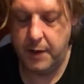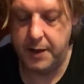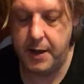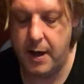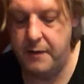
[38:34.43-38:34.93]

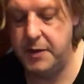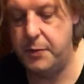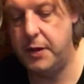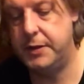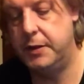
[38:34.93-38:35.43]
I don't know, this
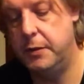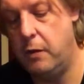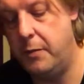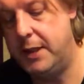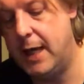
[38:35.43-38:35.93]
person could
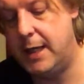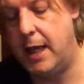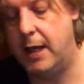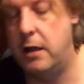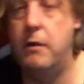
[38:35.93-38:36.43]
well be
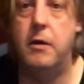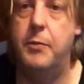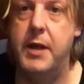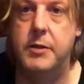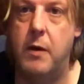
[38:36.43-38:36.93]
dating. You
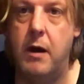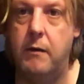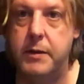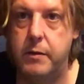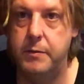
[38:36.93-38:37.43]
could be as
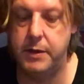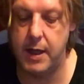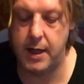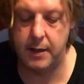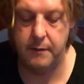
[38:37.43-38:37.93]
well, that's what I'm
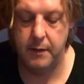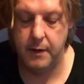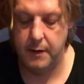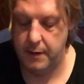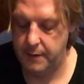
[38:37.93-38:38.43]
saying.
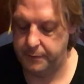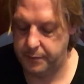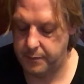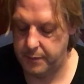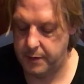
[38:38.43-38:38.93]

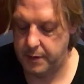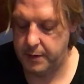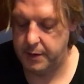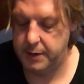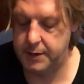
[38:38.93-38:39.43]

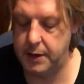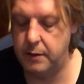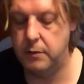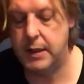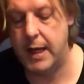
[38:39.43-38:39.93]

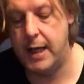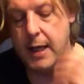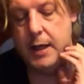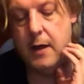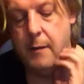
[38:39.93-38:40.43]
Single,
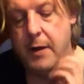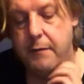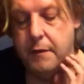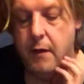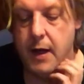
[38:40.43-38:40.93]
dating,
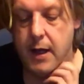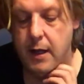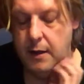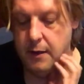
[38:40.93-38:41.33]
karmic free,